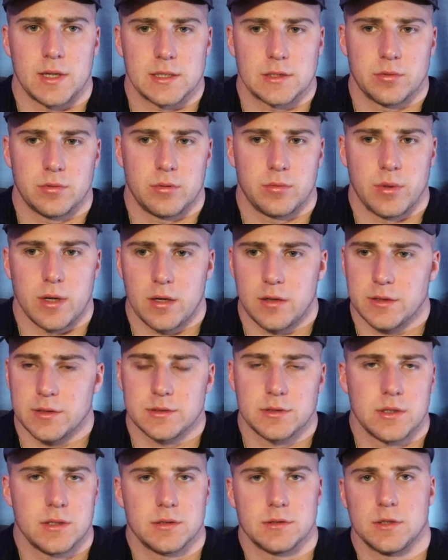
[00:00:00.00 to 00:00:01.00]
That's what
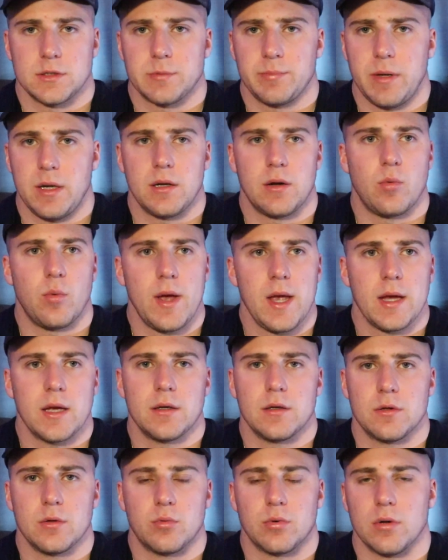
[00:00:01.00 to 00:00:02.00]
awareness is. It's being
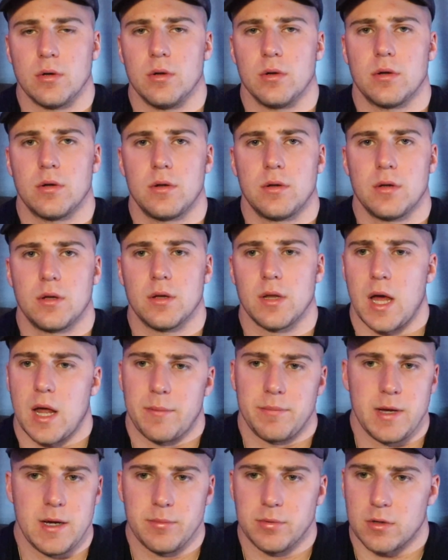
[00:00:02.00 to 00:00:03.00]
awakened to the world. A
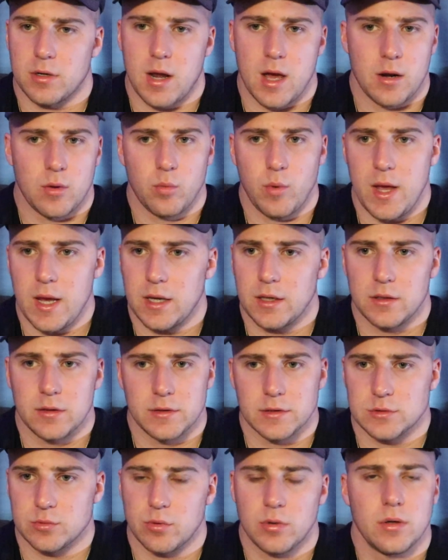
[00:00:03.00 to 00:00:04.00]
lot of people are not awakened to
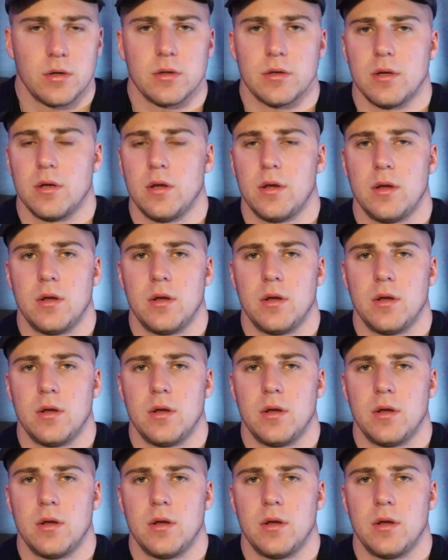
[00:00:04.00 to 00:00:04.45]
this world.